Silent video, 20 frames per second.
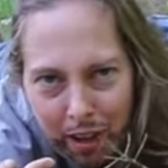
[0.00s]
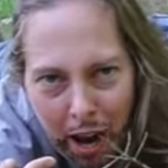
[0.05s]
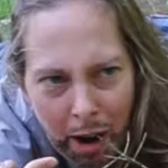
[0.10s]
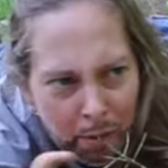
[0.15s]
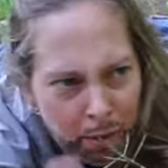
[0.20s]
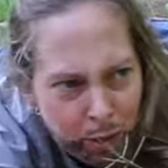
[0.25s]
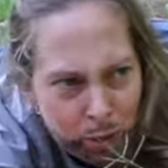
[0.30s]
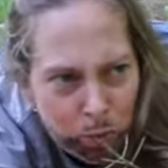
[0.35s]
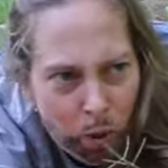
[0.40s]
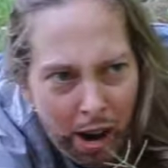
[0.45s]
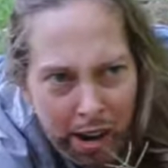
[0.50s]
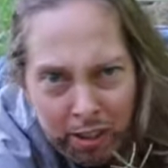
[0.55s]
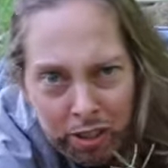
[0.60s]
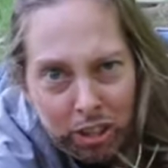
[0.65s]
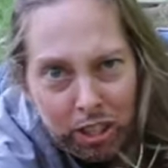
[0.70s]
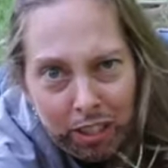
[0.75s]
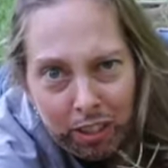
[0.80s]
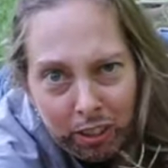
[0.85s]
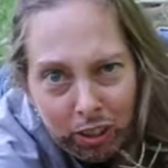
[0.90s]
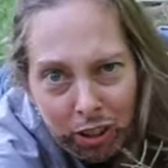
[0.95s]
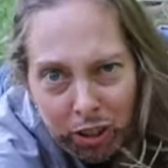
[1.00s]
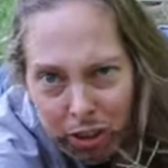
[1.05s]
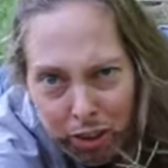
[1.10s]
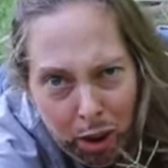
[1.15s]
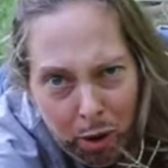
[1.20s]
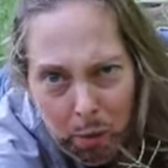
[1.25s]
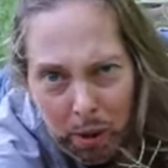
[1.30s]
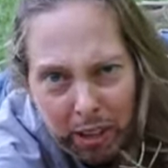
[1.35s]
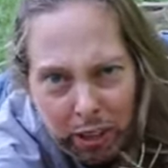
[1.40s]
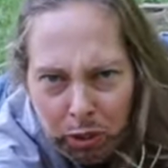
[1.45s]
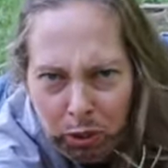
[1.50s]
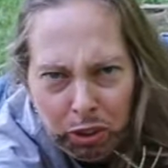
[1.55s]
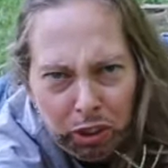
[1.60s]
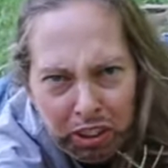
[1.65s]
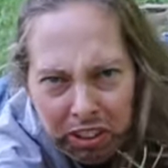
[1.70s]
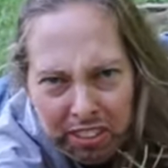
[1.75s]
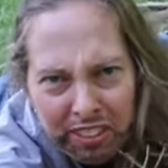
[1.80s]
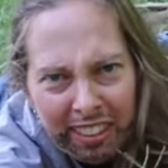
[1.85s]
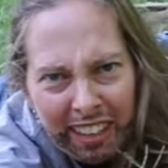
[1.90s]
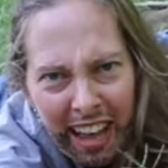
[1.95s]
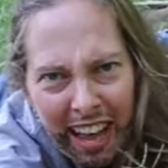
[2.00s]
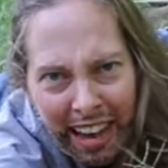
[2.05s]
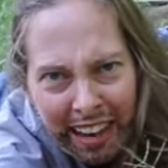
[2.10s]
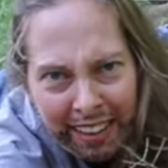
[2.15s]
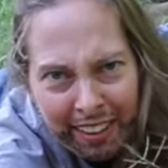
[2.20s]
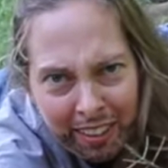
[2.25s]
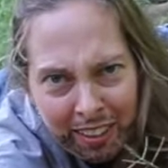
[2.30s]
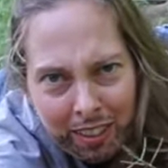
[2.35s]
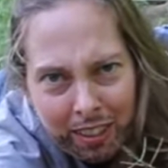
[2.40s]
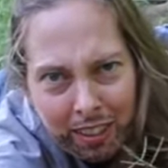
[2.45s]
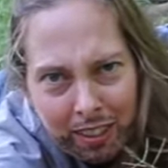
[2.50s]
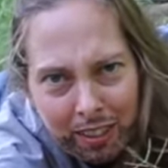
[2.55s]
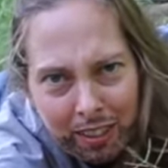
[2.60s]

I was watching. You don't know what you looked like.